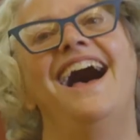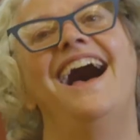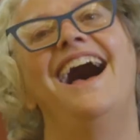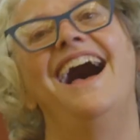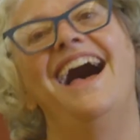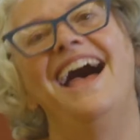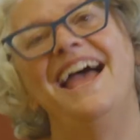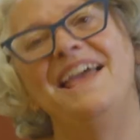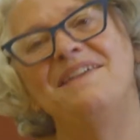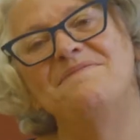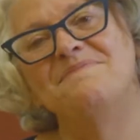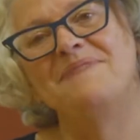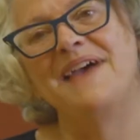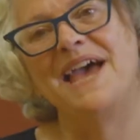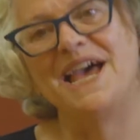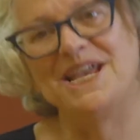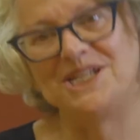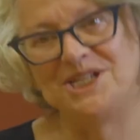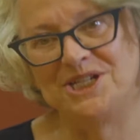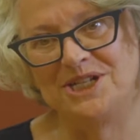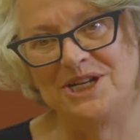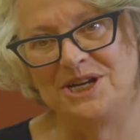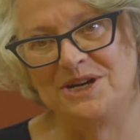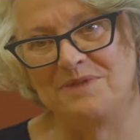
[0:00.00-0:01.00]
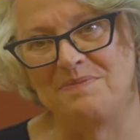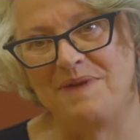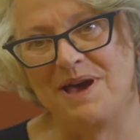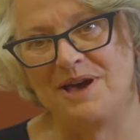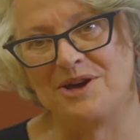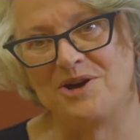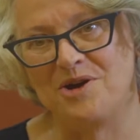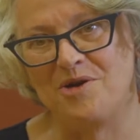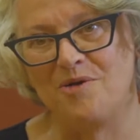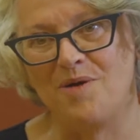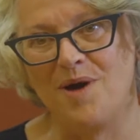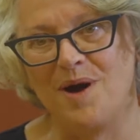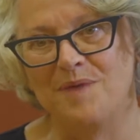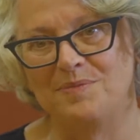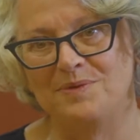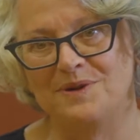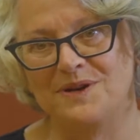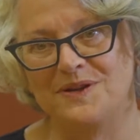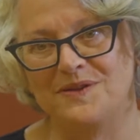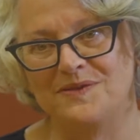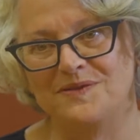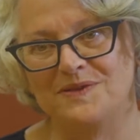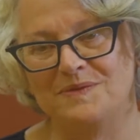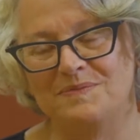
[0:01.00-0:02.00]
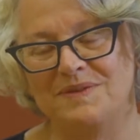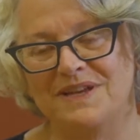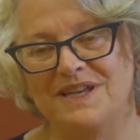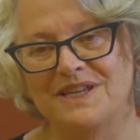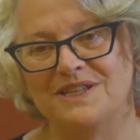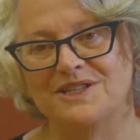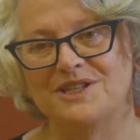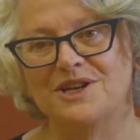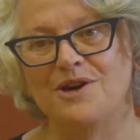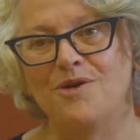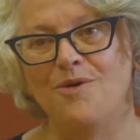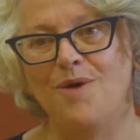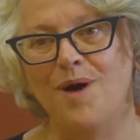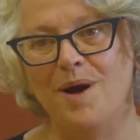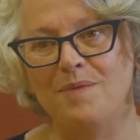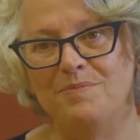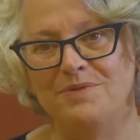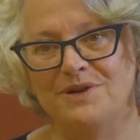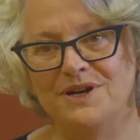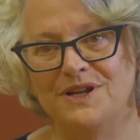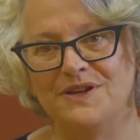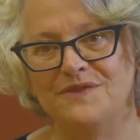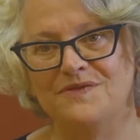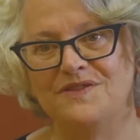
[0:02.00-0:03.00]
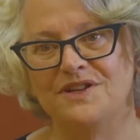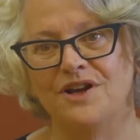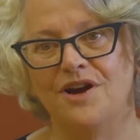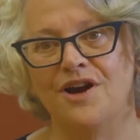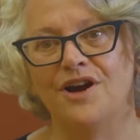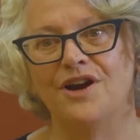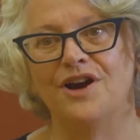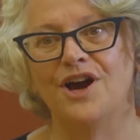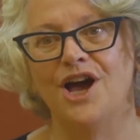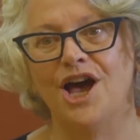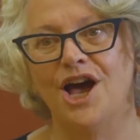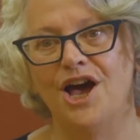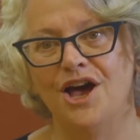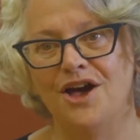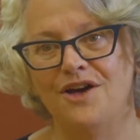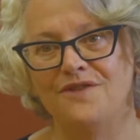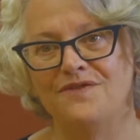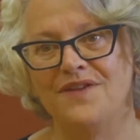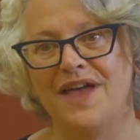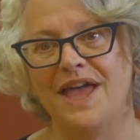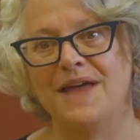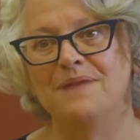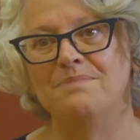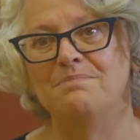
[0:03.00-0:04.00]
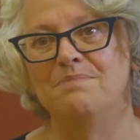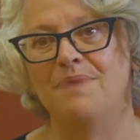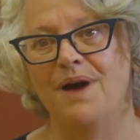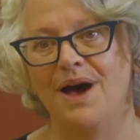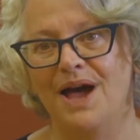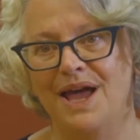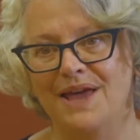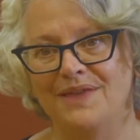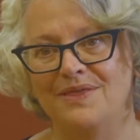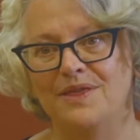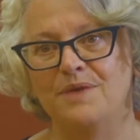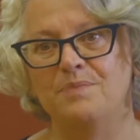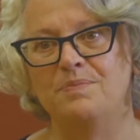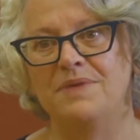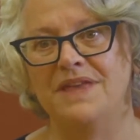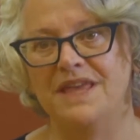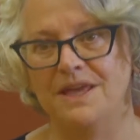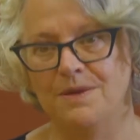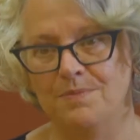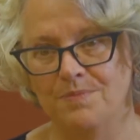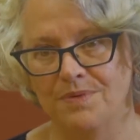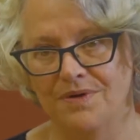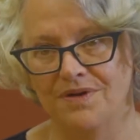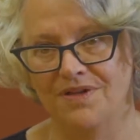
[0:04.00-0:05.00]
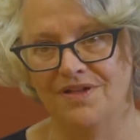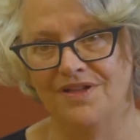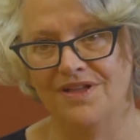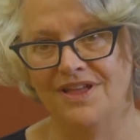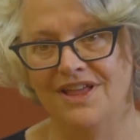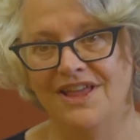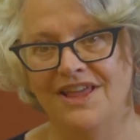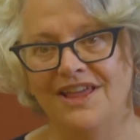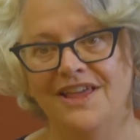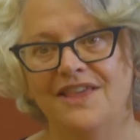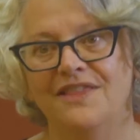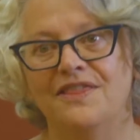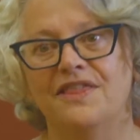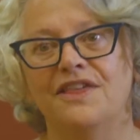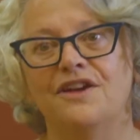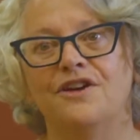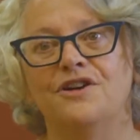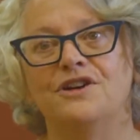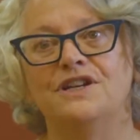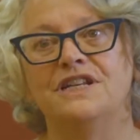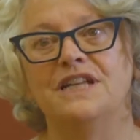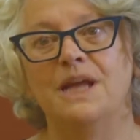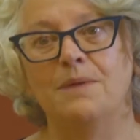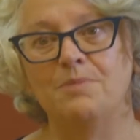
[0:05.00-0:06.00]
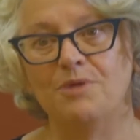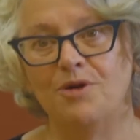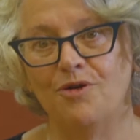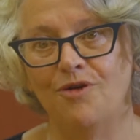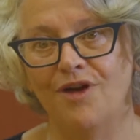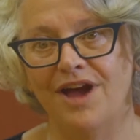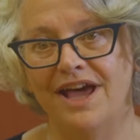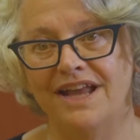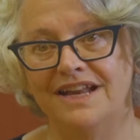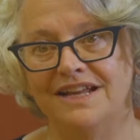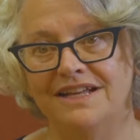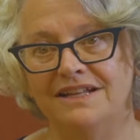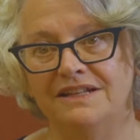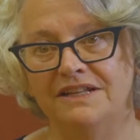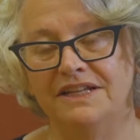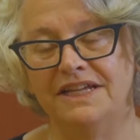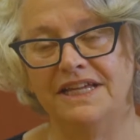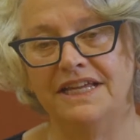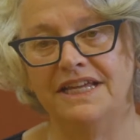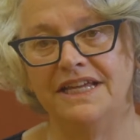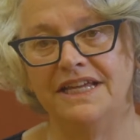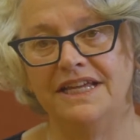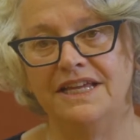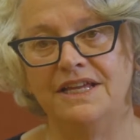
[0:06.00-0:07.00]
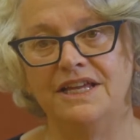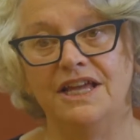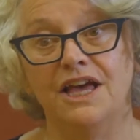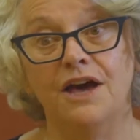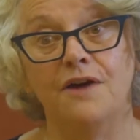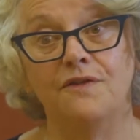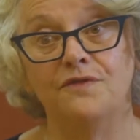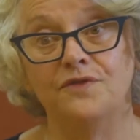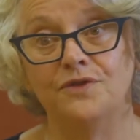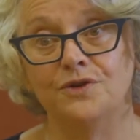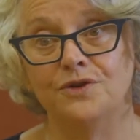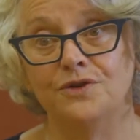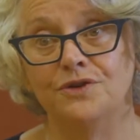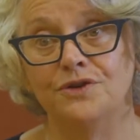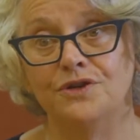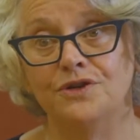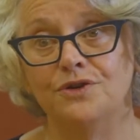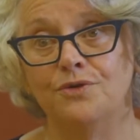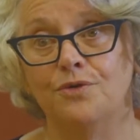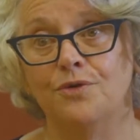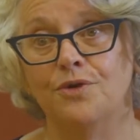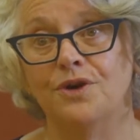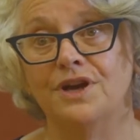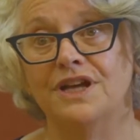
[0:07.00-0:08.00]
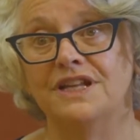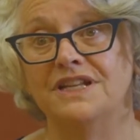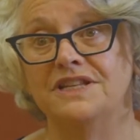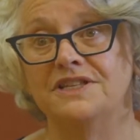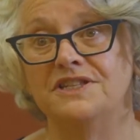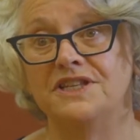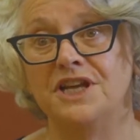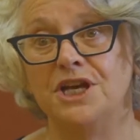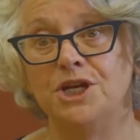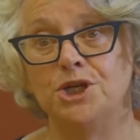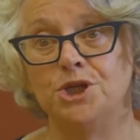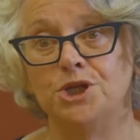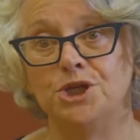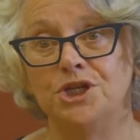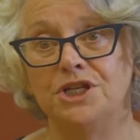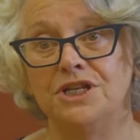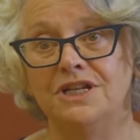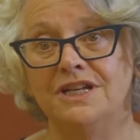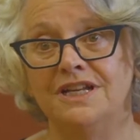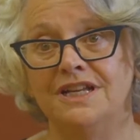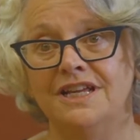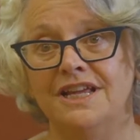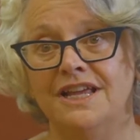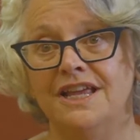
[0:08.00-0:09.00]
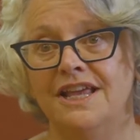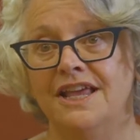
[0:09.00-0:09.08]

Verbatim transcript: I am passionate about cooperatives because cooperatives are of and by the people. They're a democratically governed organization.